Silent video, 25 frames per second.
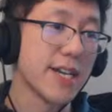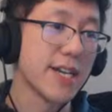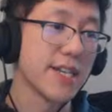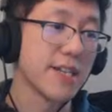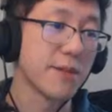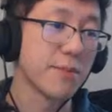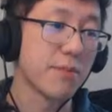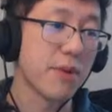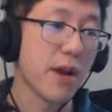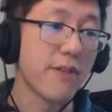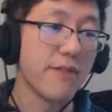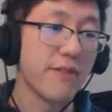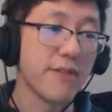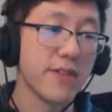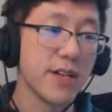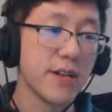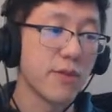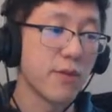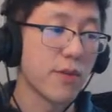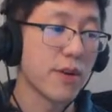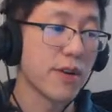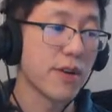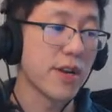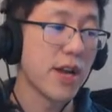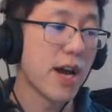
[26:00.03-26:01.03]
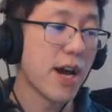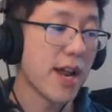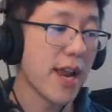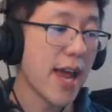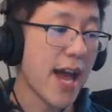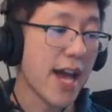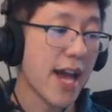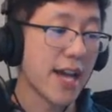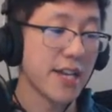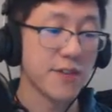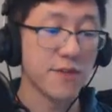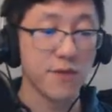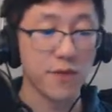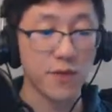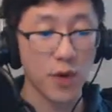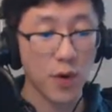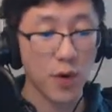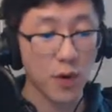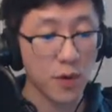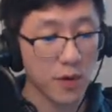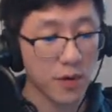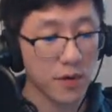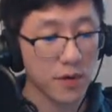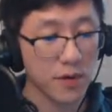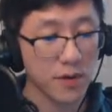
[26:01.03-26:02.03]
as prevalent. We're not as
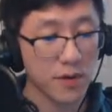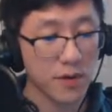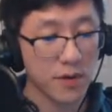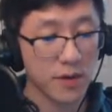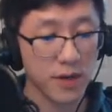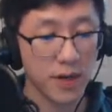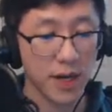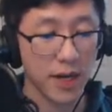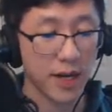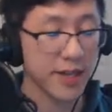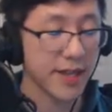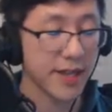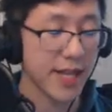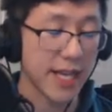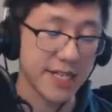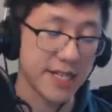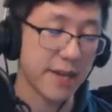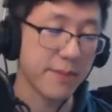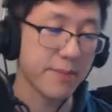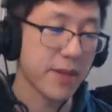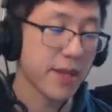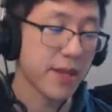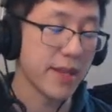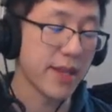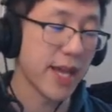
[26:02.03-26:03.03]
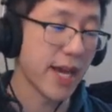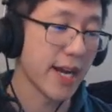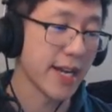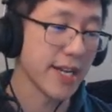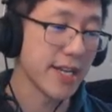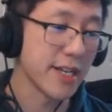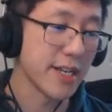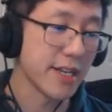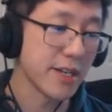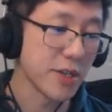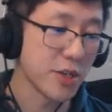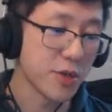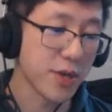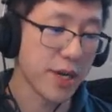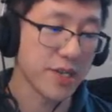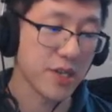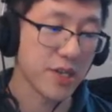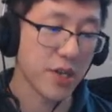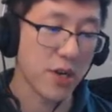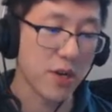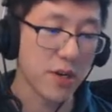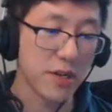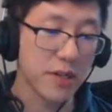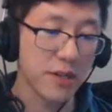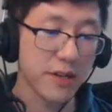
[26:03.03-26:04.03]
vocal. That's something that I didn't address
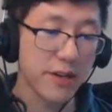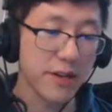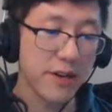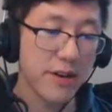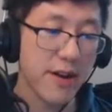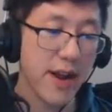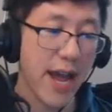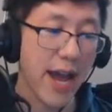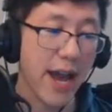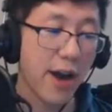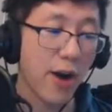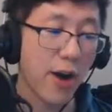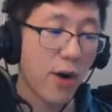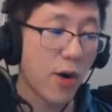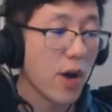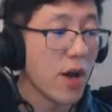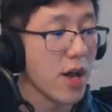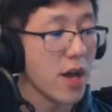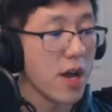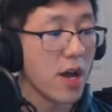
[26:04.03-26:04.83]
earlier, how,